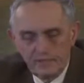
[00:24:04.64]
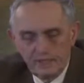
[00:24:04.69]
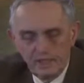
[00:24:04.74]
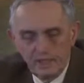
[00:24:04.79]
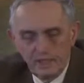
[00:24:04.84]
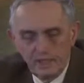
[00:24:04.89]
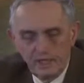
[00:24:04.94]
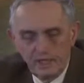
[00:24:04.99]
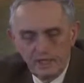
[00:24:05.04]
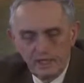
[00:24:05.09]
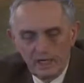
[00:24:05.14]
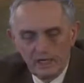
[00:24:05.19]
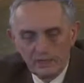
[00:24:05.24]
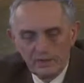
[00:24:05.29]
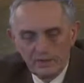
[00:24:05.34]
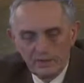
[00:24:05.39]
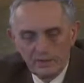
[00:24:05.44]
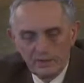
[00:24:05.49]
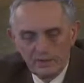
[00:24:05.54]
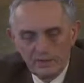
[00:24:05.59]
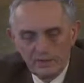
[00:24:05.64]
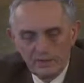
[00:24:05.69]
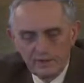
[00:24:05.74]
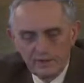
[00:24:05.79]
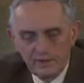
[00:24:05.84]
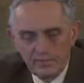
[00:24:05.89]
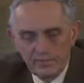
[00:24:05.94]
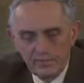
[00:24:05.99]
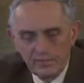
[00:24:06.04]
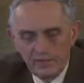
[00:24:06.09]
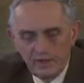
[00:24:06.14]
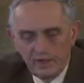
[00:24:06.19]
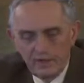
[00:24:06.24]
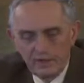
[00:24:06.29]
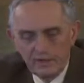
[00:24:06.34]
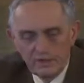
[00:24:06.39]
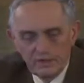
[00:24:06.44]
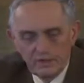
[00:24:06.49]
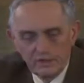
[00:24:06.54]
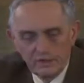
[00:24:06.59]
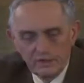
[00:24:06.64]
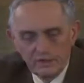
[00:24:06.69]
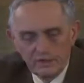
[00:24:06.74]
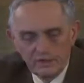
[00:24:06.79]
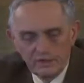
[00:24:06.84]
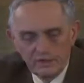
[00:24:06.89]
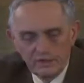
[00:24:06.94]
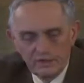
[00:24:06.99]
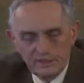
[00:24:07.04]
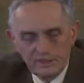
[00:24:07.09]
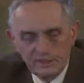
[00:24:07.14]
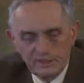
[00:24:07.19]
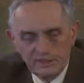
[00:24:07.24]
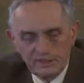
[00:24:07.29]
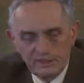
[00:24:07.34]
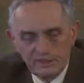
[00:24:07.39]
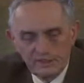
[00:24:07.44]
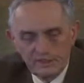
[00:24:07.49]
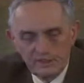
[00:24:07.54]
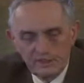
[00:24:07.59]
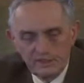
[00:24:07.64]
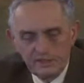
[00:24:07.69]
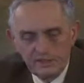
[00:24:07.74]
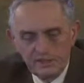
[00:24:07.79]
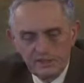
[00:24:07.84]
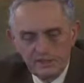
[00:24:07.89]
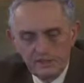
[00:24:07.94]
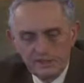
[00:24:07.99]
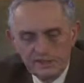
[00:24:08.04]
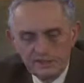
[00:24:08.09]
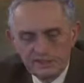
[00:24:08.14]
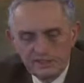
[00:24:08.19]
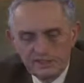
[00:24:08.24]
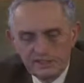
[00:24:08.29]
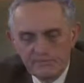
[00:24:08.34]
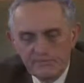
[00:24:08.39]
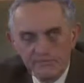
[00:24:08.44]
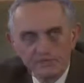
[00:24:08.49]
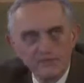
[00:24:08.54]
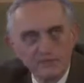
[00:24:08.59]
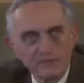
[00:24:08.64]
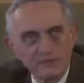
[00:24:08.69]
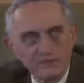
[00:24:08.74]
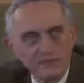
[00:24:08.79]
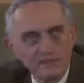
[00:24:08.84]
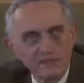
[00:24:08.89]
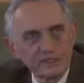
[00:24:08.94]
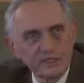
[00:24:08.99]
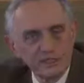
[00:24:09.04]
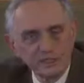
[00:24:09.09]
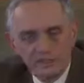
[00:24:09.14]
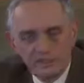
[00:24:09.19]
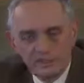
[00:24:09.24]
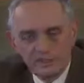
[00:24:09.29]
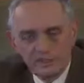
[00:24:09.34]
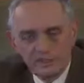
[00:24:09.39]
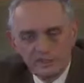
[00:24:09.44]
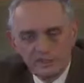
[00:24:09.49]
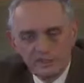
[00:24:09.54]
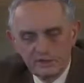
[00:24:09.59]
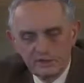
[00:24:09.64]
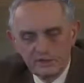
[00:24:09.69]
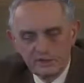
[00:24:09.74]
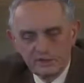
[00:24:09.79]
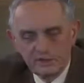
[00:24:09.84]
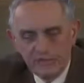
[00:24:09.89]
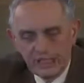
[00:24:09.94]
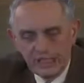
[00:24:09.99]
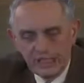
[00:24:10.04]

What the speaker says: I quote Article 16, steps shall be taken to